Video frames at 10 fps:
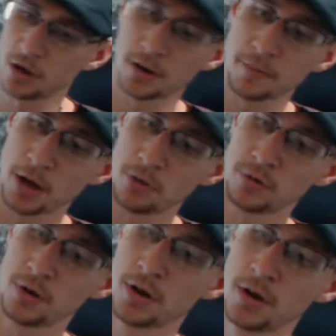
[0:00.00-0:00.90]
about
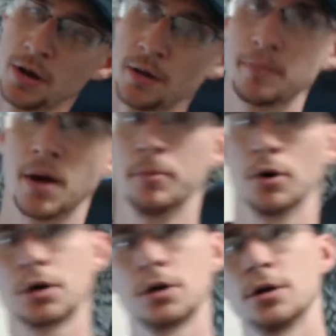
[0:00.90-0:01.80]
my
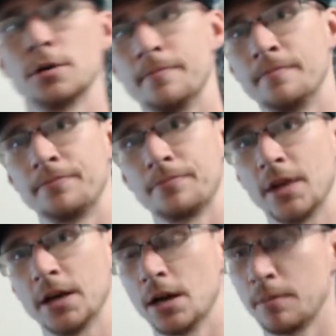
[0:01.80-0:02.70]
book.
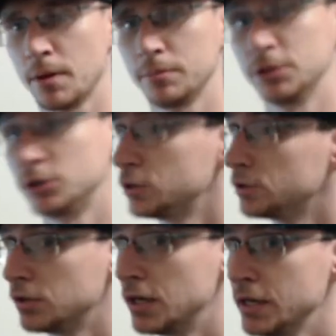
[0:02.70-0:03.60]
I got it
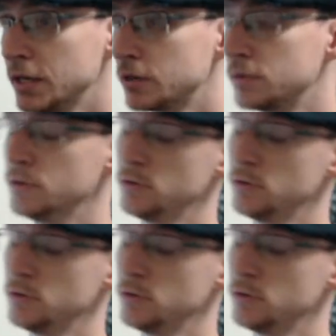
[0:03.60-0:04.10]
published like New